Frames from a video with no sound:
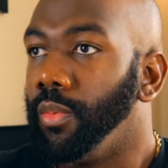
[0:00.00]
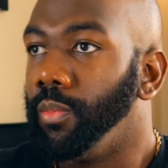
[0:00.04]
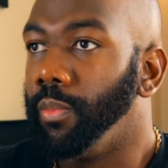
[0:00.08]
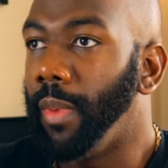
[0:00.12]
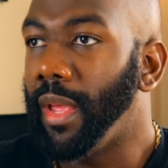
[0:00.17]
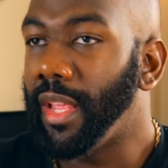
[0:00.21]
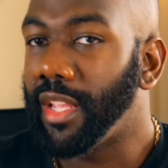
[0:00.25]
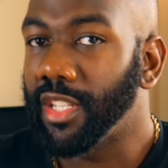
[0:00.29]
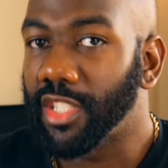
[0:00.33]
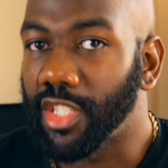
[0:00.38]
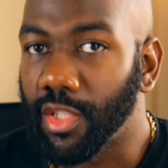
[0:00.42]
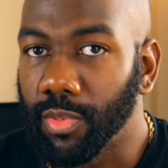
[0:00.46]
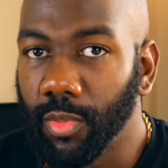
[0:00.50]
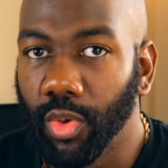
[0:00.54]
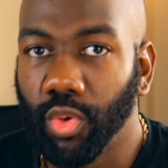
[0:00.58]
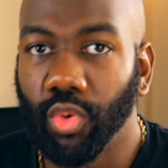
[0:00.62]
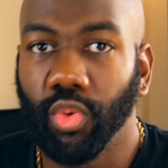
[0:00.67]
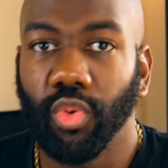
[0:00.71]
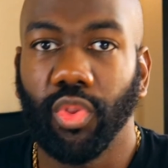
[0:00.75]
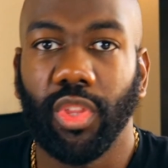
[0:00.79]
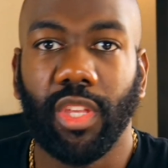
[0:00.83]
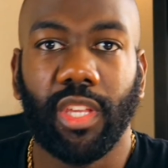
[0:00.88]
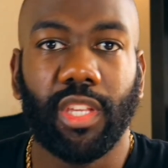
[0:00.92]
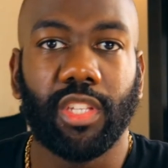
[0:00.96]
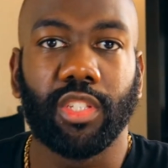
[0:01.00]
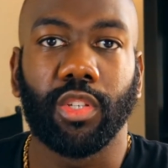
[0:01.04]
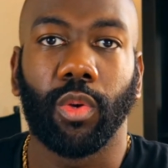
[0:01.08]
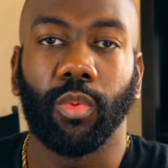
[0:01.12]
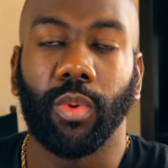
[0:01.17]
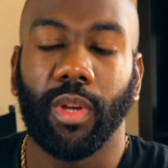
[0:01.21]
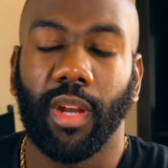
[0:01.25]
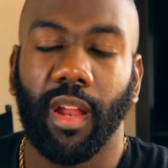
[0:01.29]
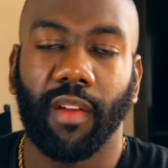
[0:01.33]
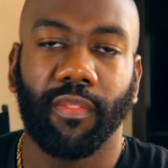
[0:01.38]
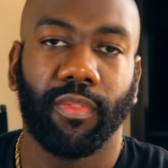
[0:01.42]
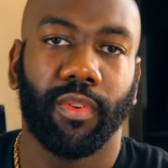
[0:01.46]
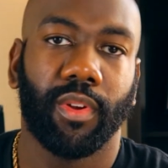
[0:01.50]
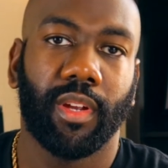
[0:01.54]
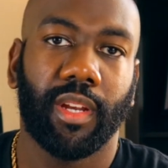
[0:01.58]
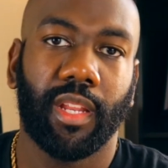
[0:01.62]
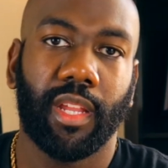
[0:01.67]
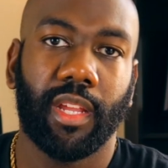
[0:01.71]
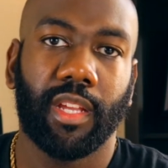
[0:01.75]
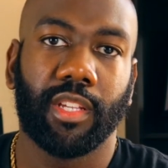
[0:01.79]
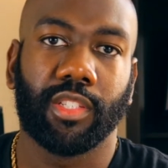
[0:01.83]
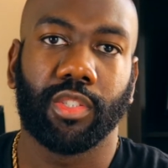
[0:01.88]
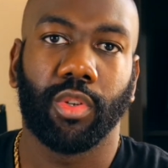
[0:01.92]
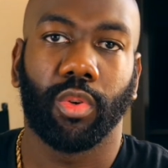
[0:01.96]
making smoothies or whatever it
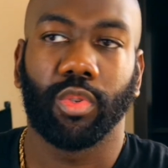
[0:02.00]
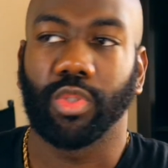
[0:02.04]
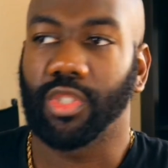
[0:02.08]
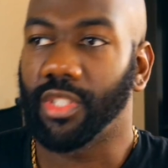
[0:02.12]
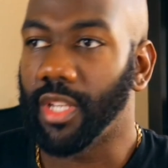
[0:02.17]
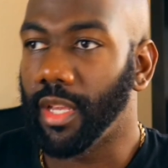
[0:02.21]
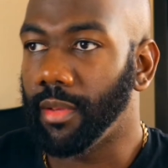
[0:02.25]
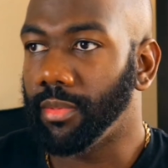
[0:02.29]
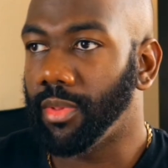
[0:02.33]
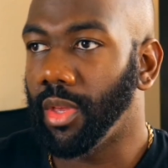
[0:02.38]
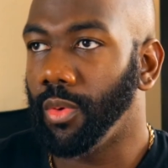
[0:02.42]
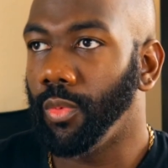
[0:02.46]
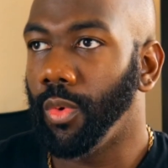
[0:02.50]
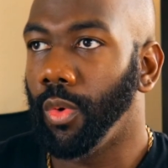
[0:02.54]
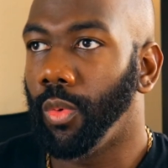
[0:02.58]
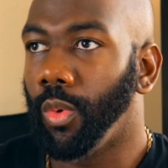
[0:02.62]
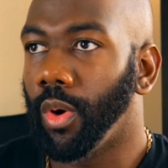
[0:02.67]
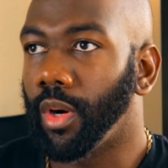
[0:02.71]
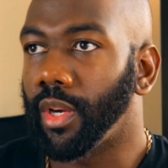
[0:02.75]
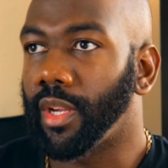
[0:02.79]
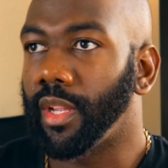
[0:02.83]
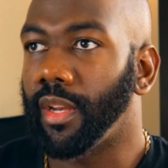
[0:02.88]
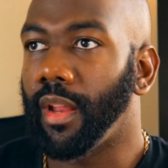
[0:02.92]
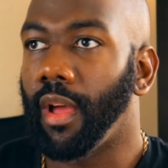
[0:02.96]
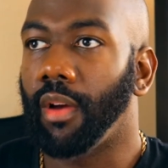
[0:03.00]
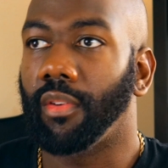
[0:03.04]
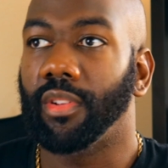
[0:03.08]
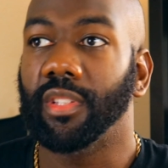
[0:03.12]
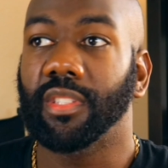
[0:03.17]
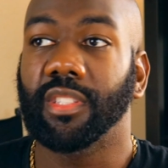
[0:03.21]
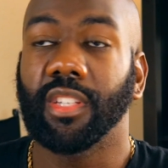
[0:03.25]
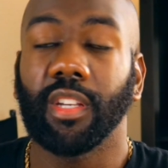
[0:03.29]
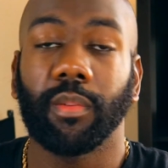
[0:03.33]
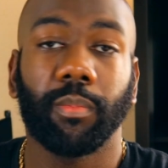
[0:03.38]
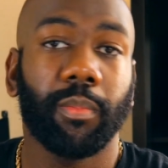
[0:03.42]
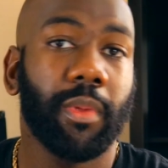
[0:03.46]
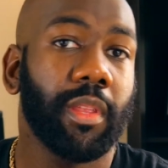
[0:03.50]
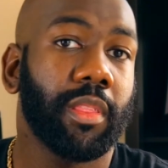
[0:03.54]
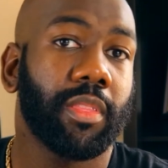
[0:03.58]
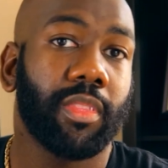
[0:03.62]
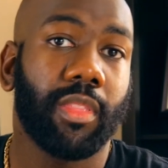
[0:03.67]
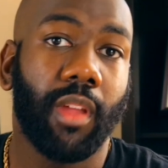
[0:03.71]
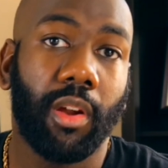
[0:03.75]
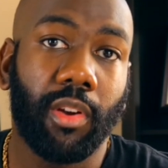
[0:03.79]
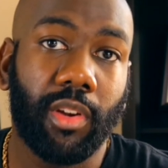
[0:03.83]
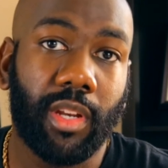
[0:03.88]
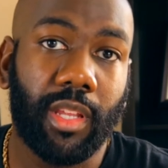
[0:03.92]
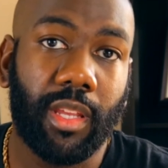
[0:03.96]
is. Or same thing with working out. It took me
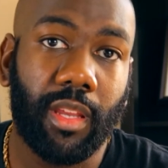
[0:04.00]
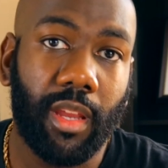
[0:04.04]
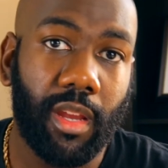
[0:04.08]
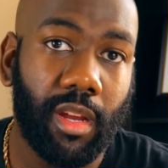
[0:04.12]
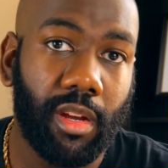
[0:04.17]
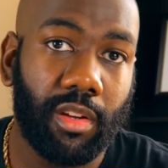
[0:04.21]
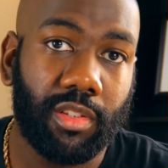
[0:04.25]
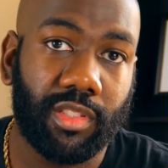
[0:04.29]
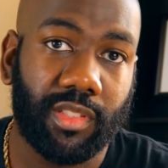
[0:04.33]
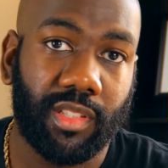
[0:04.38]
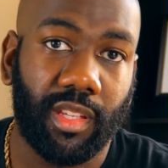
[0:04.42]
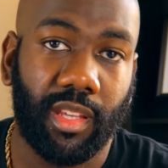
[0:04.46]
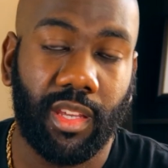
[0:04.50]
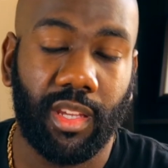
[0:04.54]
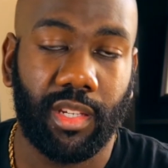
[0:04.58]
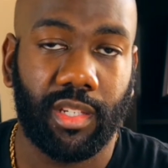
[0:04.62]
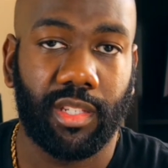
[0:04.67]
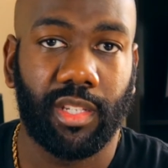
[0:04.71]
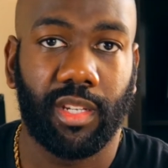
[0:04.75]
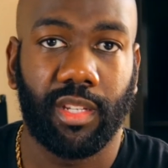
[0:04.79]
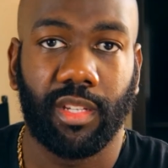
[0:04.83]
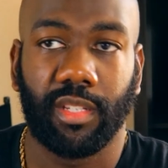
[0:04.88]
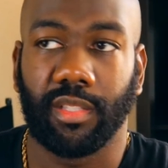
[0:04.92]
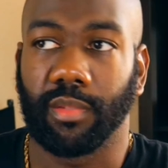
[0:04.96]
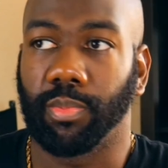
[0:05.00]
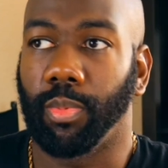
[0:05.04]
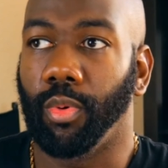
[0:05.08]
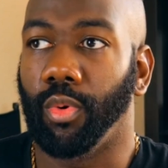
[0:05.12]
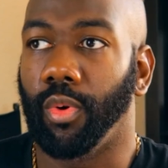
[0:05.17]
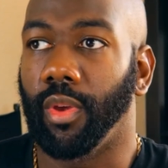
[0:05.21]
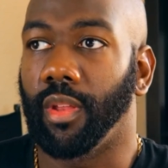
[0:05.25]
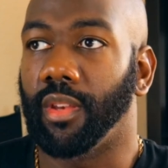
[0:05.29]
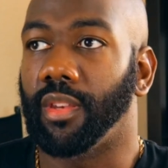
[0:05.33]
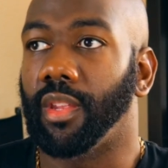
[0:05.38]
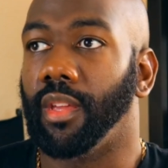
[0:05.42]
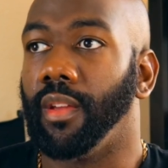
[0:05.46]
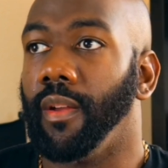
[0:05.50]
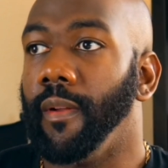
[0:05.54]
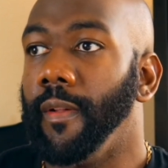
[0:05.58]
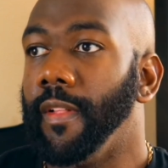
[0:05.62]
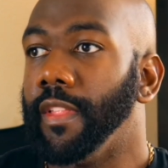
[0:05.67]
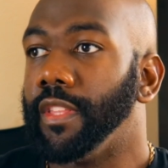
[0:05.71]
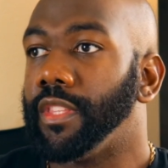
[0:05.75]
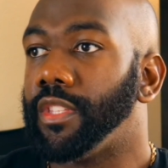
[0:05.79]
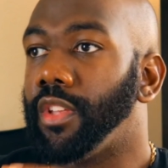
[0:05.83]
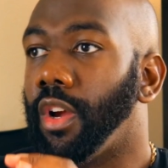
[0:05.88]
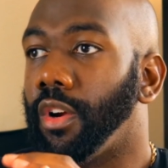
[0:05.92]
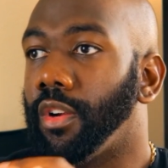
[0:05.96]
30 years to get to this point, to
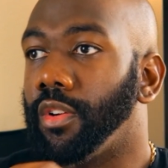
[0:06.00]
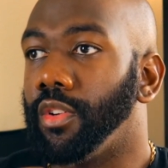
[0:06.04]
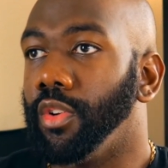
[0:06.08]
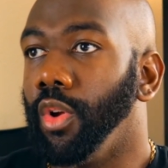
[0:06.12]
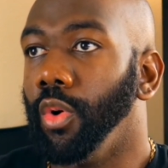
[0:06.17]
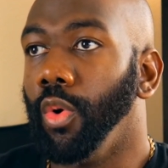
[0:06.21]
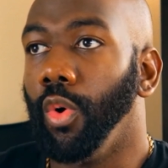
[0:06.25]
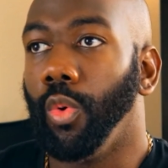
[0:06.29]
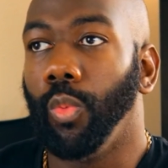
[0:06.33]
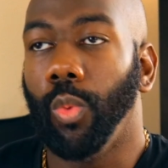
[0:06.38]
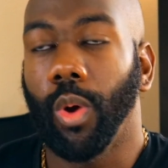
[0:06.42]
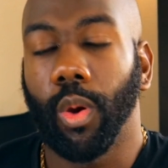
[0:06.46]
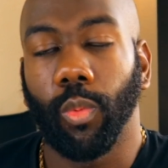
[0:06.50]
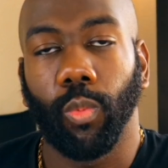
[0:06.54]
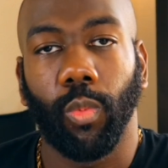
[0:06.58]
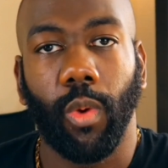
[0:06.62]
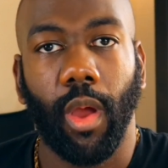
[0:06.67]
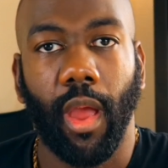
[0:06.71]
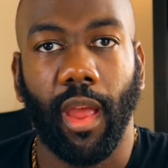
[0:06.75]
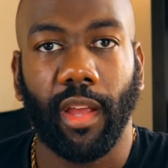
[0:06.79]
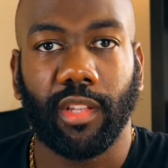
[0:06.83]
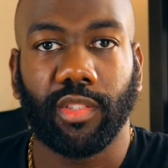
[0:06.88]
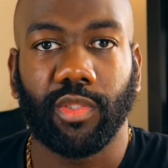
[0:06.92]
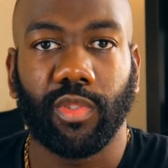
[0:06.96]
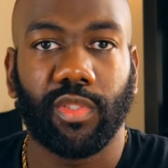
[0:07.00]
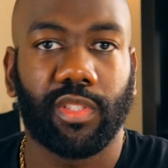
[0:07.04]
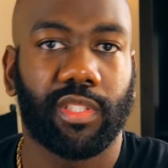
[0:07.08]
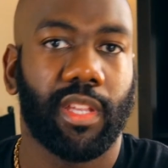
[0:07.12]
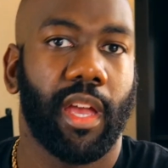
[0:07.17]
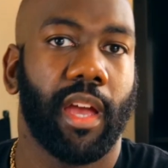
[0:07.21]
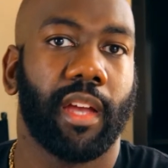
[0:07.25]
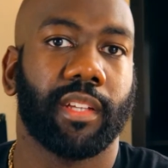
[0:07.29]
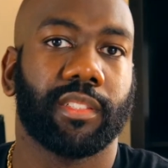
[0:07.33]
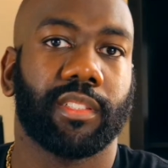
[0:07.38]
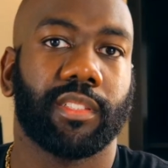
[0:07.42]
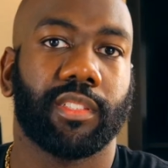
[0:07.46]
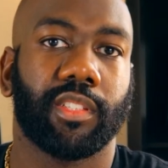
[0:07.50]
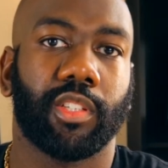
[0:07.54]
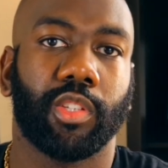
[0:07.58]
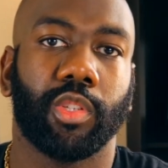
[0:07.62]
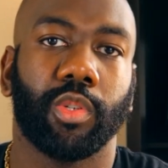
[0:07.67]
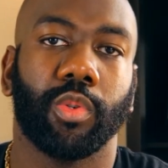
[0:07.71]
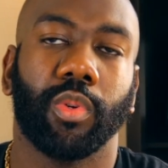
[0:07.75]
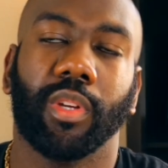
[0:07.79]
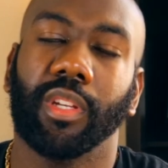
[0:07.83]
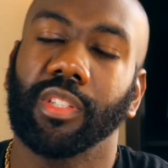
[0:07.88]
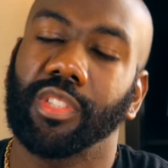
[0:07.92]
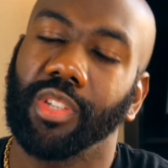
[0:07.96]
start knowing what exercises to
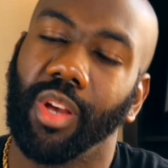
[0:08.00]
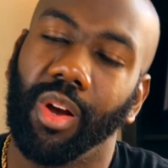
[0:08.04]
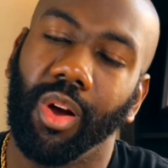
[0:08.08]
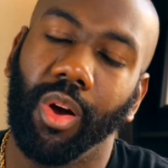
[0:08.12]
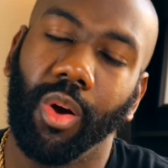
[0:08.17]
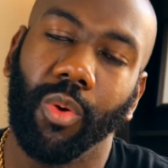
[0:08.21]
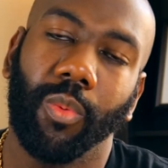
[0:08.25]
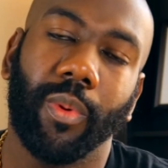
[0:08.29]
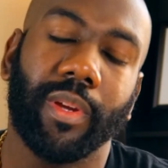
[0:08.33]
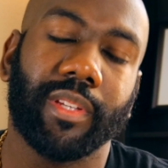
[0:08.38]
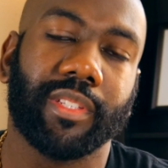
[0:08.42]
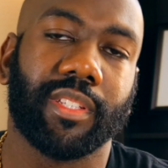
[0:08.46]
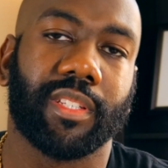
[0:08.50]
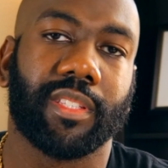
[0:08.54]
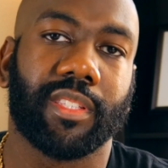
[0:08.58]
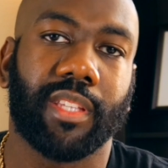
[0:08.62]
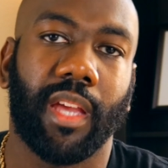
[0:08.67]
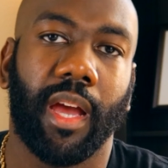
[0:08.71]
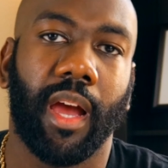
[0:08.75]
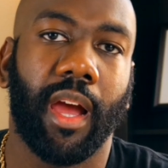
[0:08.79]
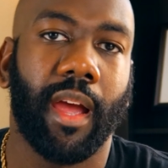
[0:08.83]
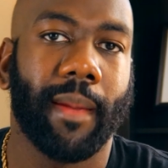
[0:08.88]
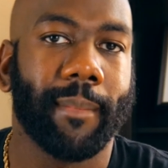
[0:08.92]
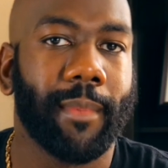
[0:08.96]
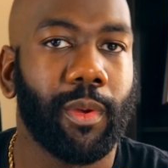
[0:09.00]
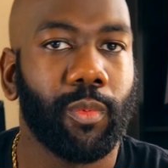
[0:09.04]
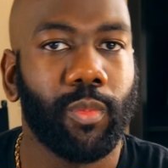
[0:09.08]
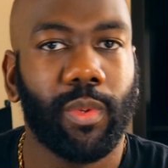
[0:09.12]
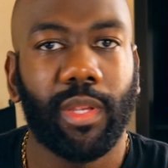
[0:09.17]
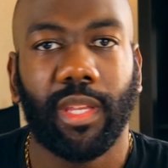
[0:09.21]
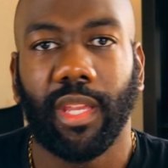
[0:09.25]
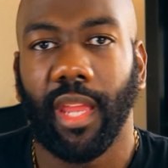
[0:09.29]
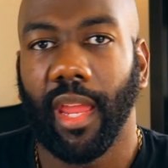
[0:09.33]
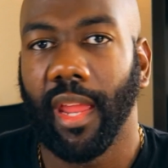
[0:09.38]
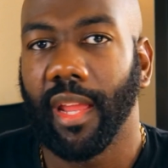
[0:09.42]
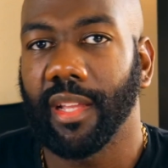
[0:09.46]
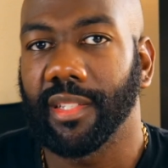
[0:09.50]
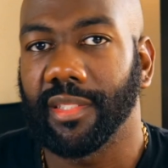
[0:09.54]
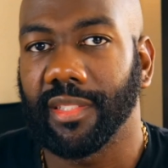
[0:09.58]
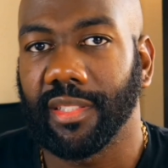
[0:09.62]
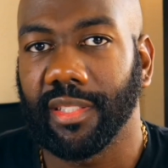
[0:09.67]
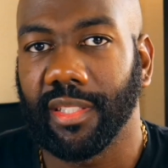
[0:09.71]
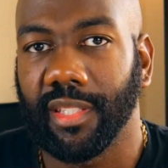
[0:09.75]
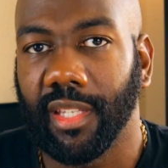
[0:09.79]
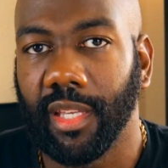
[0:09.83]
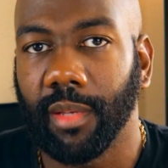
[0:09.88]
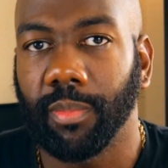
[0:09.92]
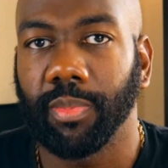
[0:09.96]
do. It's always a time, and we can't
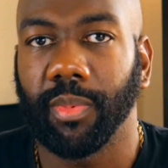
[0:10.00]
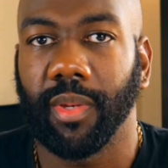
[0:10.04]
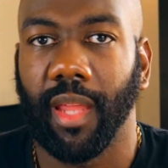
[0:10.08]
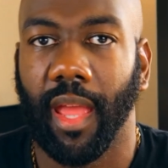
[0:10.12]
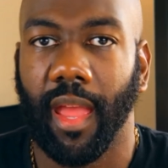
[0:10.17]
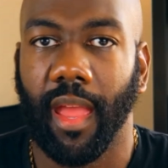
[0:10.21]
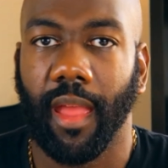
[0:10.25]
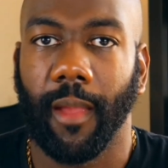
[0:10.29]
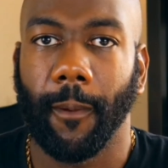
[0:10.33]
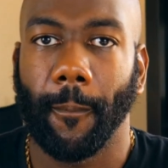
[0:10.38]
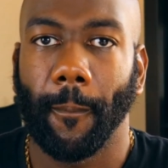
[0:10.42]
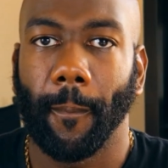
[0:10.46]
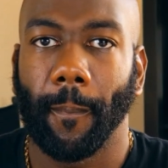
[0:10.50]
skip that.